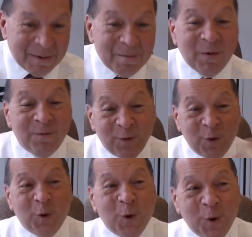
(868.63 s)

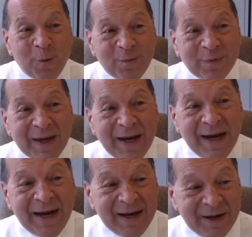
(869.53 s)
before
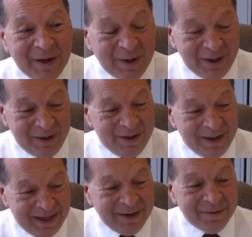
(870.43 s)

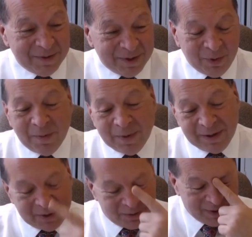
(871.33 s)
the property
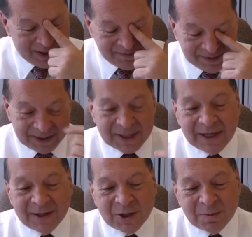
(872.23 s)
was ready for the
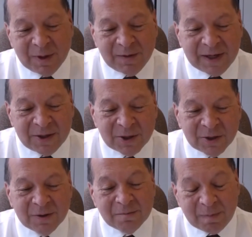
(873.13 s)
tenant to move
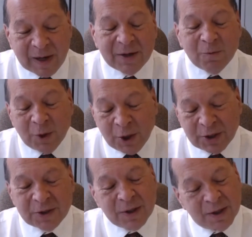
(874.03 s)
into. But it
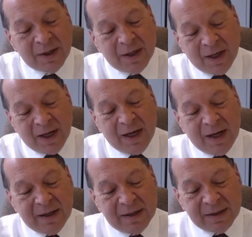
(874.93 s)
worked.
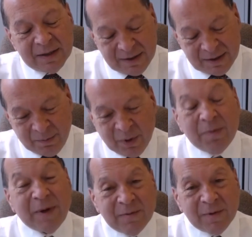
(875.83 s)
The
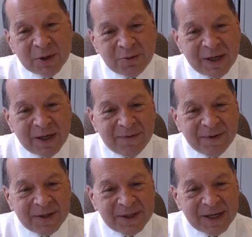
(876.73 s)
property was ready for
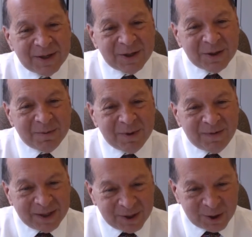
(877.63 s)
the tenant to move
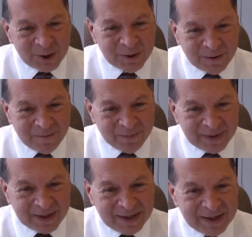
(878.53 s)
into
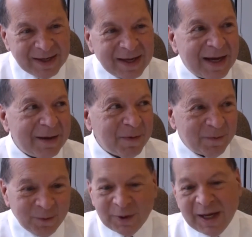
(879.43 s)

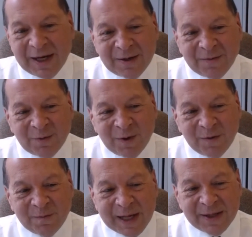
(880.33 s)
before the end of
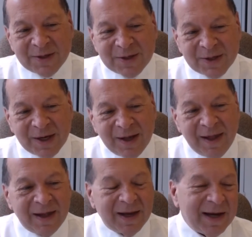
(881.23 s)
12 months.
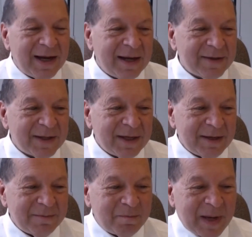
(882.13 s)

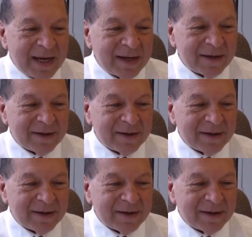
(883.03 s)
The bank